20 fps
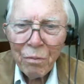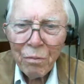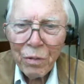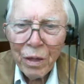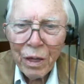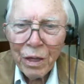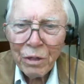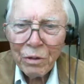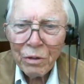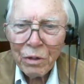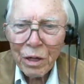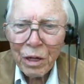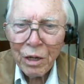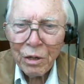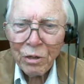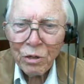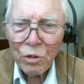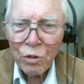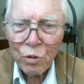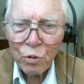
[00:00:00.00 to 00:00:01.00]
it
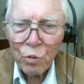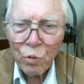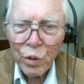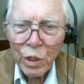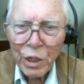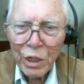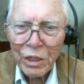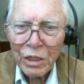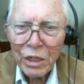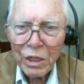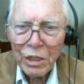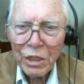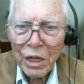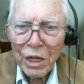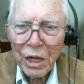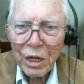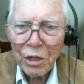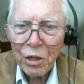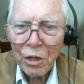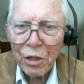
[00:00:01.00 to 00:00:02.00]
it squeezes
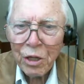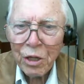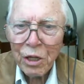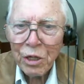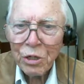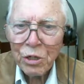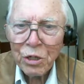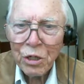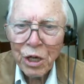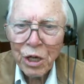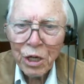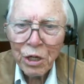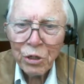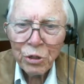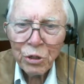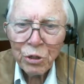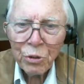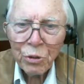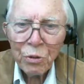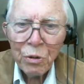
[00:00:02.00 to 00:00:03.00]
into this
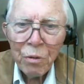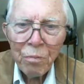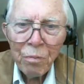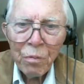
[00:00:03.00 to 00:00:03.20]
tissue